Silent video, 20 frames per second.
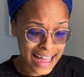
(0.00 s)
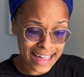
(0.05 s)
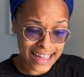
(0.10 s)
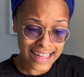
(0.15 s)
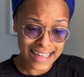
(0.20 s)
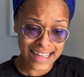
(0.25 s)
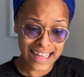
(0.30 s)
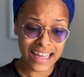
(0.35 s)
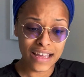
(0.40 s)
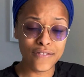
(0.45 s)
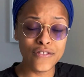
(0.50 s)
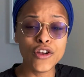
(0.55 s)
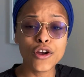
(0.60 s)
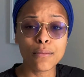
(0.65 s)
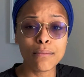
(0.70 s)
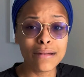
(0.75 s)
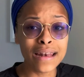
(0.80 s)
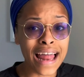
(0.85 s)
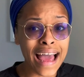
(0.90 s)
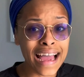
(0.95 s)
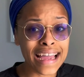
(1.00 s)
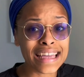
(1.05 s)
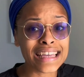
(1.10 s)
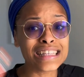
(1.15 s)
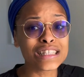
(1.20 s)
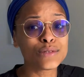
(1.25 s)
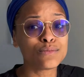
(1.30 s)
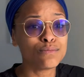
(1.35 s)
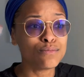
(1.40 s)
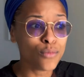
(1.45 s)
If you're Black, it's
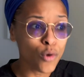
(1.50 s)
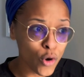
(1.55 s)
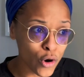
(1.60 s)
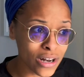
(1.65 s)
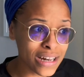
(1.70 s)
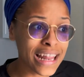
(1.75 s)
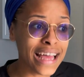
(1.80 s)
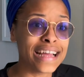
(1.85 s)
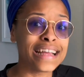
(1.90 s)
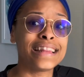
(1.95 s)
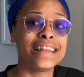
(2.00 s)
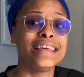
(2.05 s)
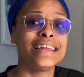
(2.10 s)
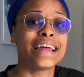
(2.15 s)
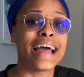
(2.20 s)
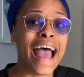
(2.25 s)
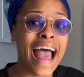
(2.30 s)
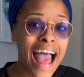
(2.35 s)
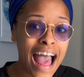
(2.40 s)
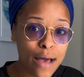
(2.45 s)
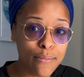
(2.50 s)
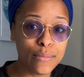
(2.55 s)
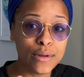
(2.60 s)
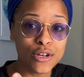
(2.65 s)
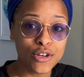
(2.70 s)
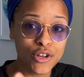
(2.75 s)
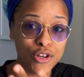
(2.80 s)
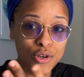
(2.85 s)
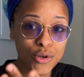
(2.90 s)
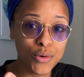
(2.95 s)
more likely to happen to
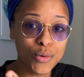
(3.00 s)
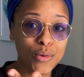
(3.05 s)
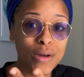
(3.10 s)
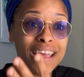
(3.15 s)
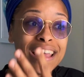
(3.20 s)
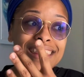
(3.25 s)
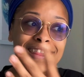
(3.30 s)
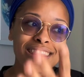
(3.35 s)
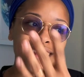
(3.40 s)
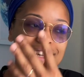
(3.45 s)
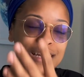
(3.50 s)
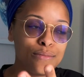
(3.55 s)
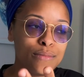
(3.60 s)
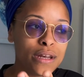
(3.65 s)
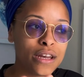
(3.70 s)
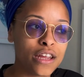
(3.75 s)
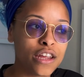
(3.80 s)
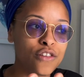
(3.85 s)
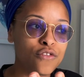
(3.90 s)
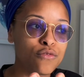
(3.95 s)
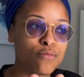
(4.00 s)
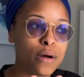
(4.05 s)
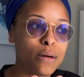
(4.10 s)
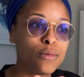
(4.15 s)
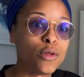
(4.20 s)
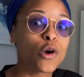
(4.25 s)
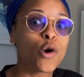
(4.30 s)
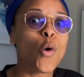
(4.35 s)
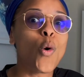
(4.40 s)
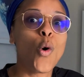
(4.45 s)
you in the Dominican Republic,
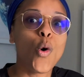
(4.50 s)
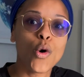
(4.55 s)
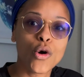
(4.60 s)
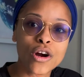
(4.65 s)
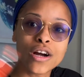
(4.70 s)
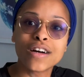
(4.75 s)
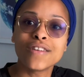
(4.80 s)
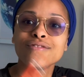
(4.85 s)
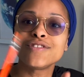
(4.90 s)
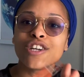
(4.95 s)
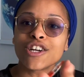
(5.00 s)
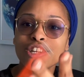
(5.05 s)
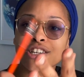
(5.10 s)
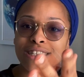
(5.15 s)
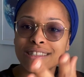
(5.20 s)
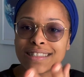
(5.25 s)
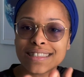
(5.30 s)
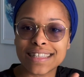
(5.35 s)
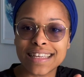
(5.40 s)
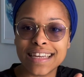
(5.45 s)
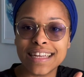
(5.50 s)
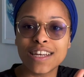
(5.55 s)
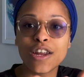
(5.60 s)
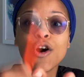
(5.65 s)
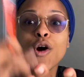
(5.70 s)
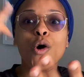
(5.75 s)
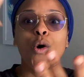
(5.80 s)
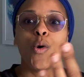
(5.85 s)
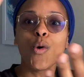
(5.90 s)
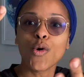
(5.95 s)
or of darker skin.
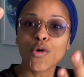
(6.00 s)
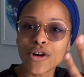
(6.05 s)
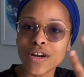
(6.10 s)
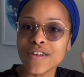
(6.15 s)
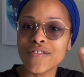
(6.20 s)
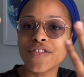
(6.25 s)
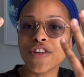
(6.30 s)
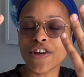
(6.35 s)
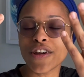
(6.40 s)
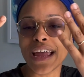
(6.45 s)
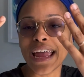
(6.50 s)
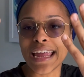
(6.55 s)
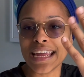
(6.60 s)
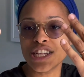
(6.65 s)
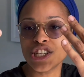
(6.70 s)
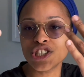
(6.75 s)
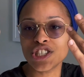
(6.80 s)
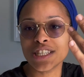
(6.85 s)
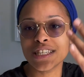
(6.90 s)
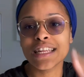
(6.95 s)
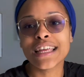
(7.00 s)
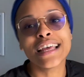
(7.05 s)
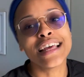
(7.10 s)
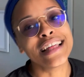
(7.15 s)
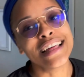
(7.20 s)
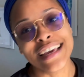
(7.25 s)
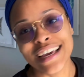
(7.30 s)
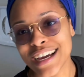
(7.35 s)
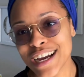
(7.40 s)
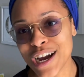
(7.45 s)
Or if you're Haitian,
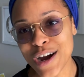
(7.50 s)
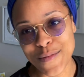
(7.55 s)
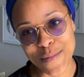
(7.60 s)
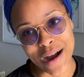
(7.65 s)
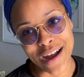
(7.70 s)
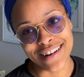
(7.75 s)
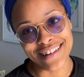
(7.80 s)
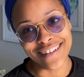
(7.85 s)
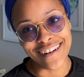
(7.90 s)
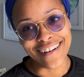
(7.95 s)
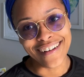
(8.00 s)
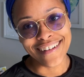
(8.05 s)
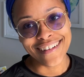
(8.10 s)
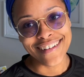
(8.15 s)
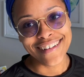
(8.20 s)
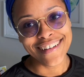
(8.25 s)
come on, y'all.